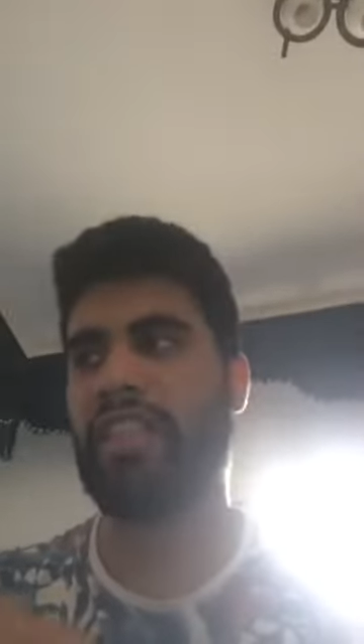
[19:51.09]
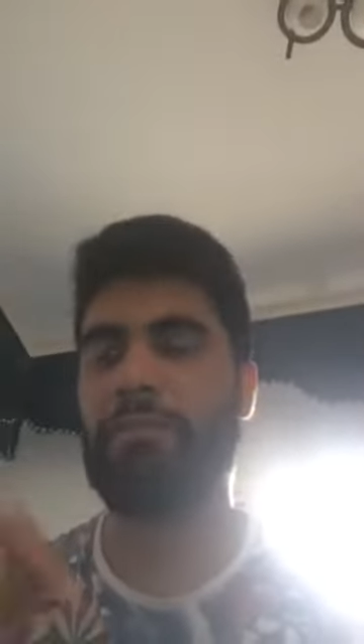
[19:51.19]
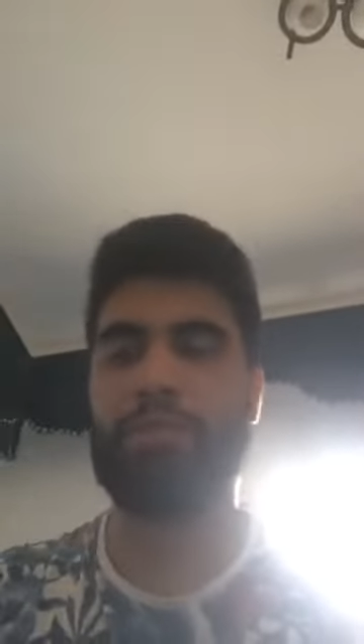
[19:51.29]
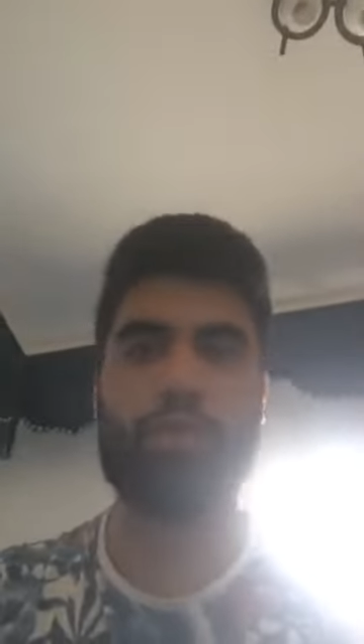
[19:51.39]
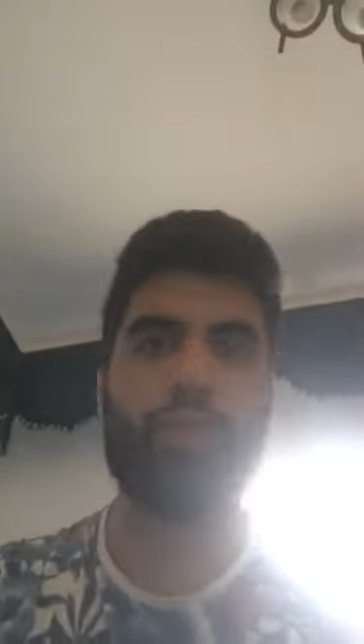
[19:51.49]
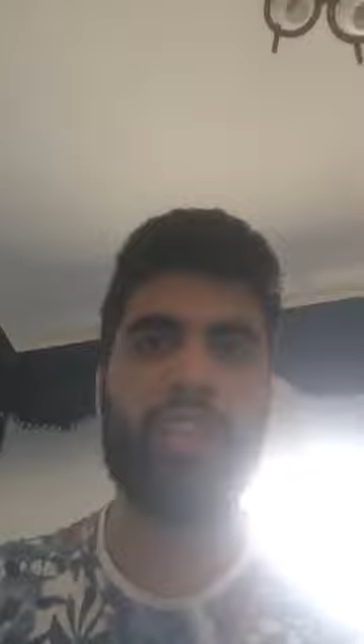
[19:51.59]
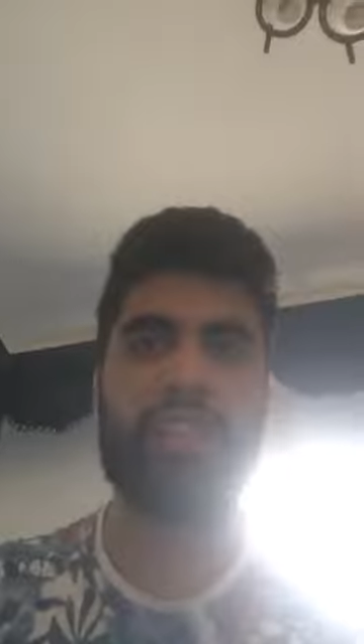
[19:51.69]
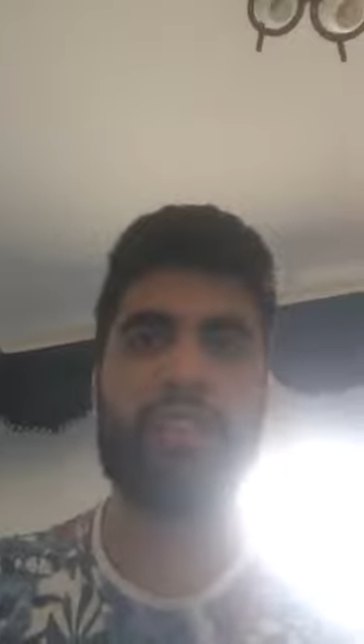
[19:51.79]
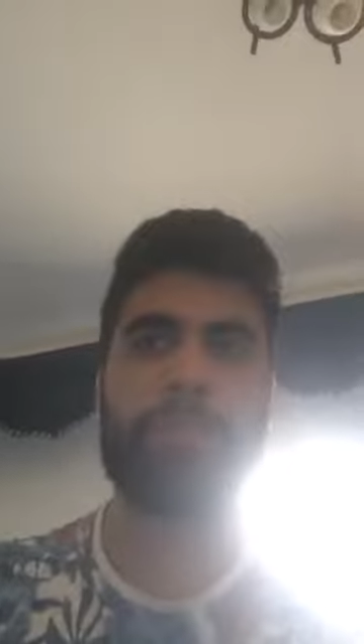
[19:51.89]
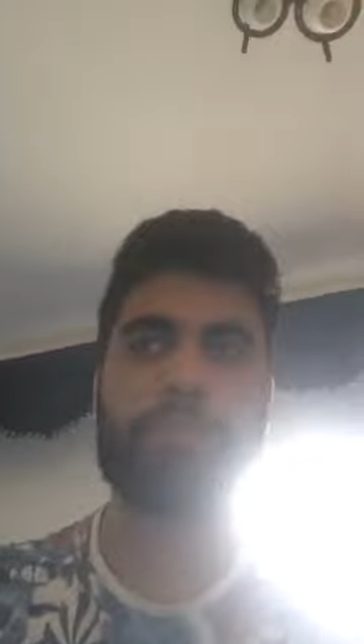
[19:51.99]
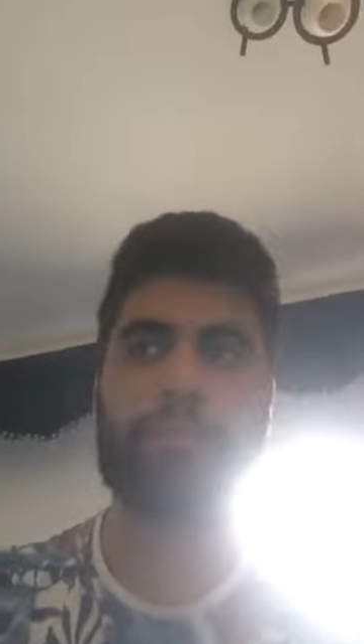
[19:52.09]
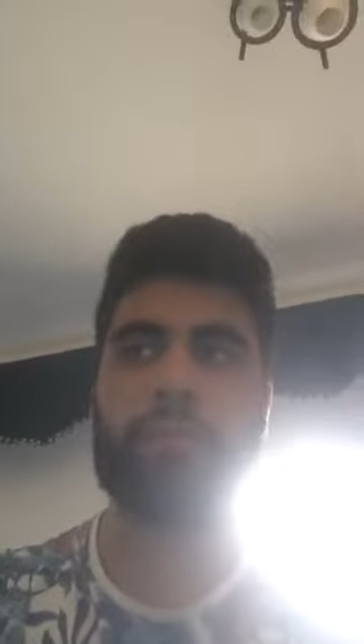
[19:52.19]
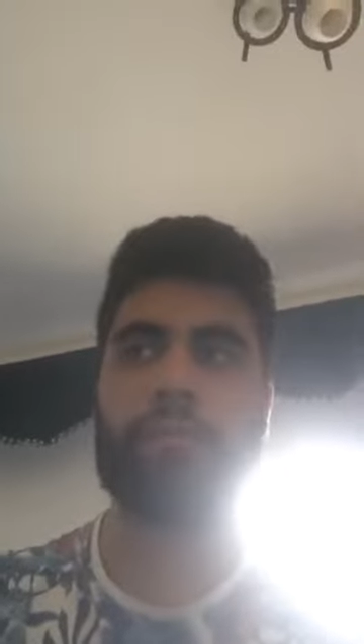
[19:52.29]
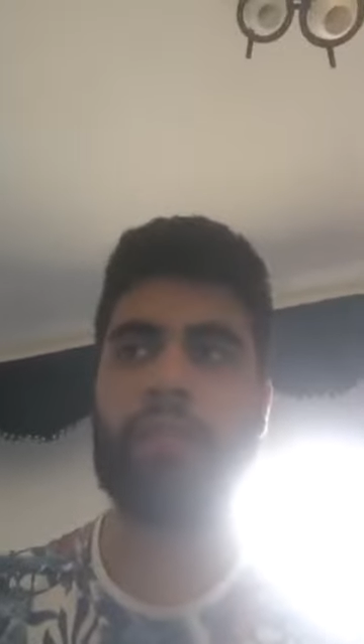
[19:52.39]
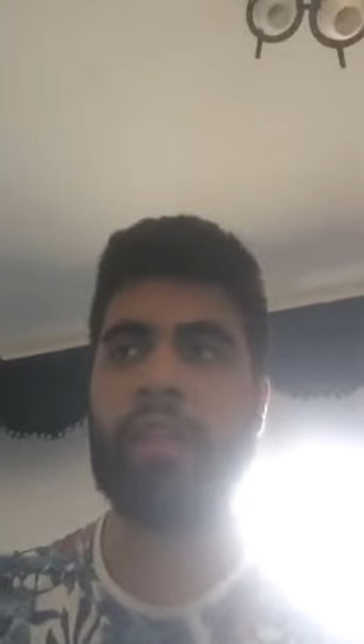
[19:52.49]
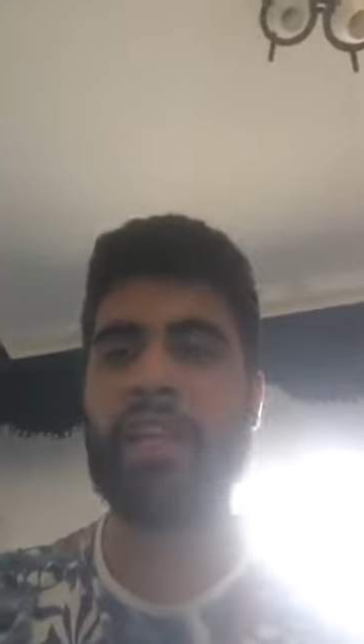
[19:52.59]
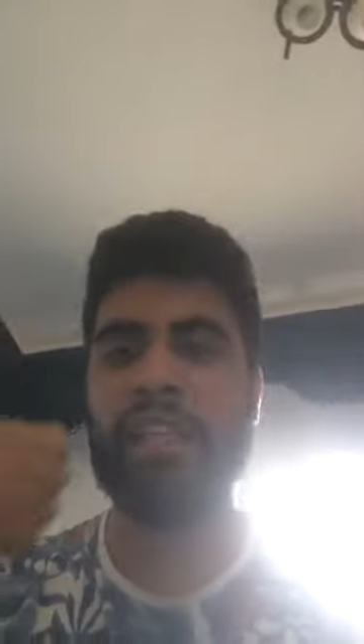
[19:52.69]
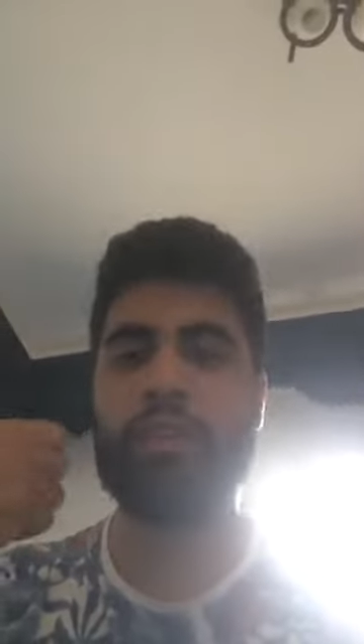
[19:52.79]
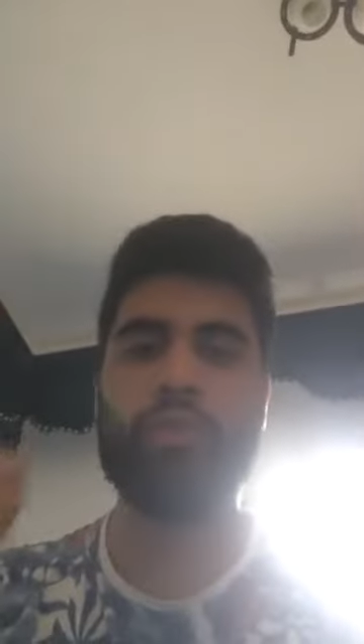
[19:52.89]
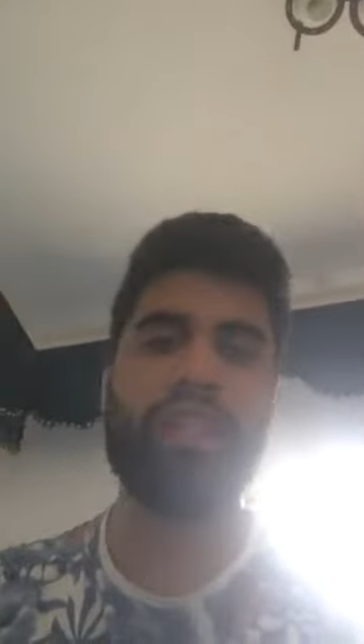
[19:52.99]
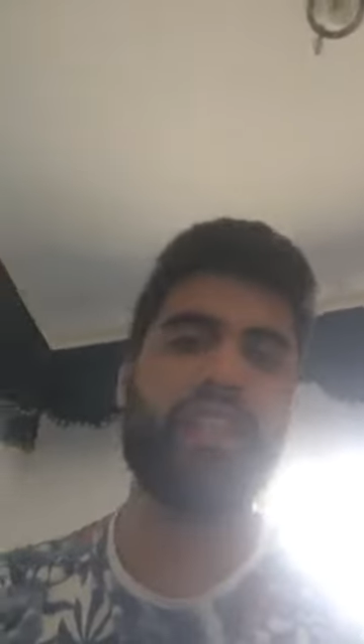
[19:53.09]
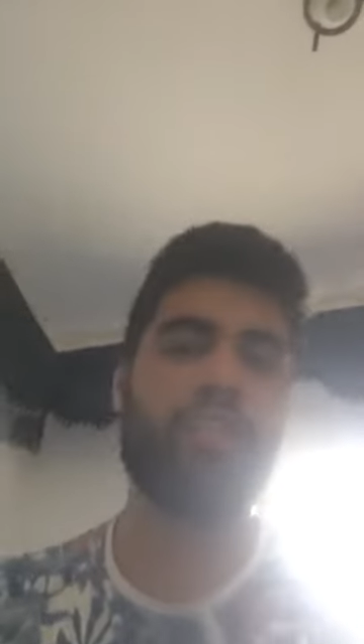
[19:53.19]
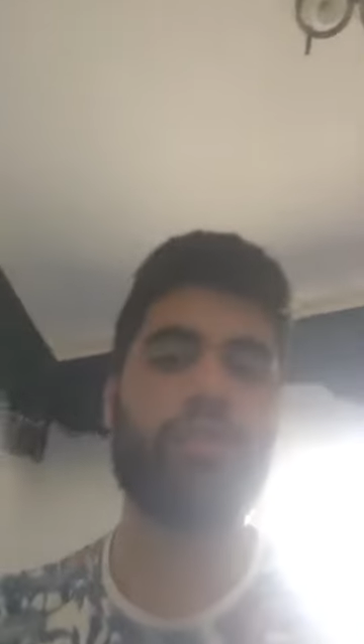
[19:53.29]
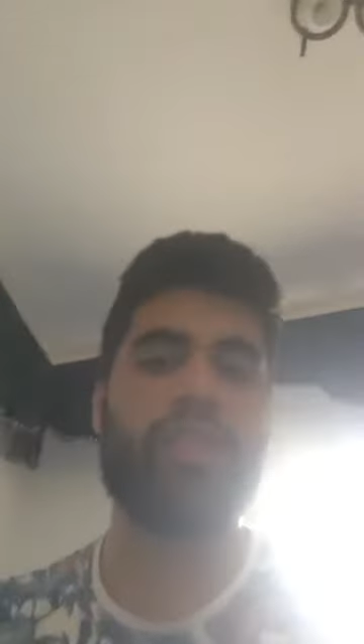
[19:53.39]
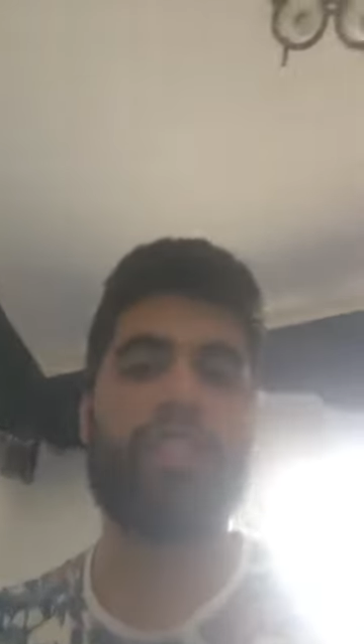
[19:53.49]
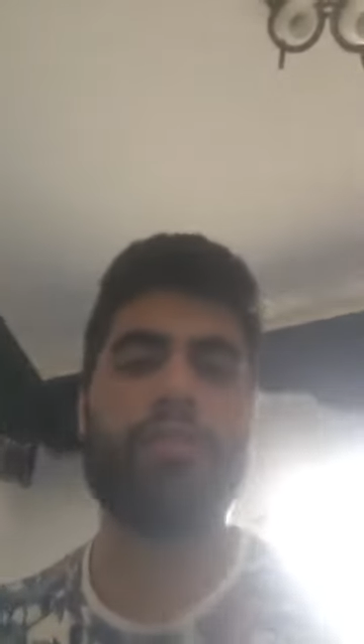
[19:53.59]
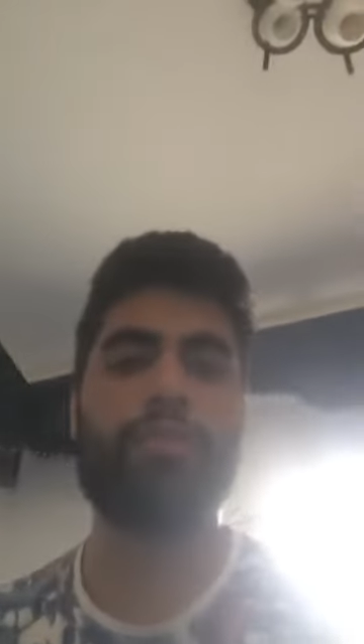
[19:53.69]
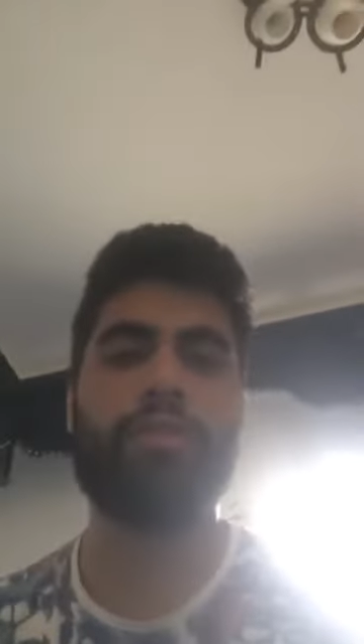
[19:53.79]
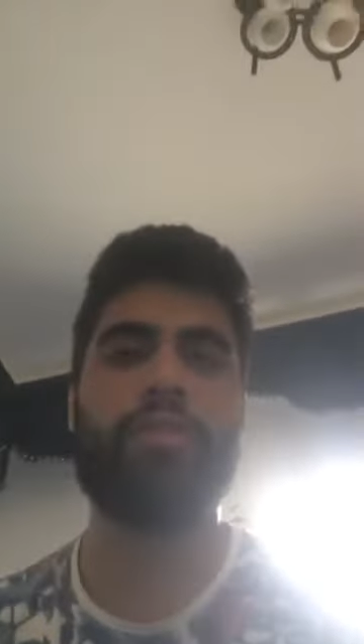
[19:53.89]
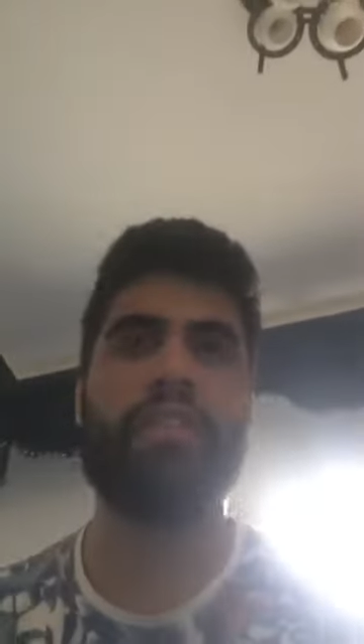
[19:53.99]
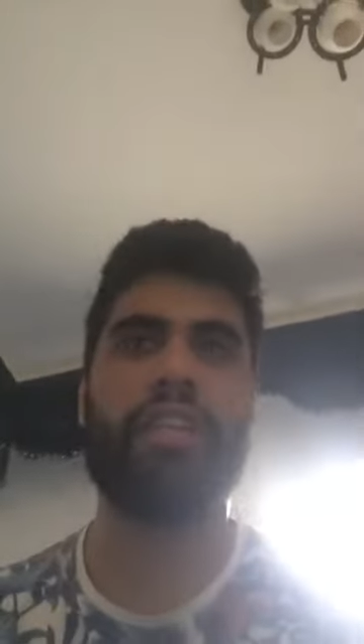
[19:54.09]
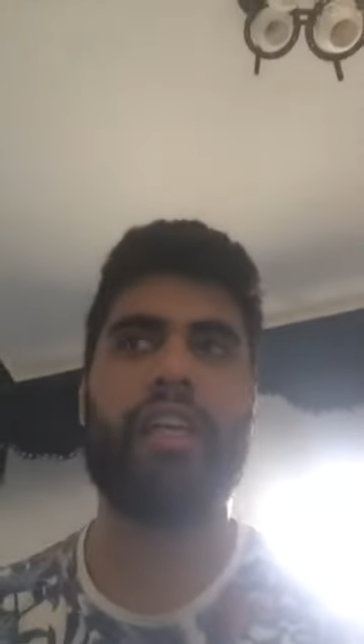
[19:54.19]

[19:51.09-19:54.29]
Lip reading: some sweets, and we eat it with a spoon.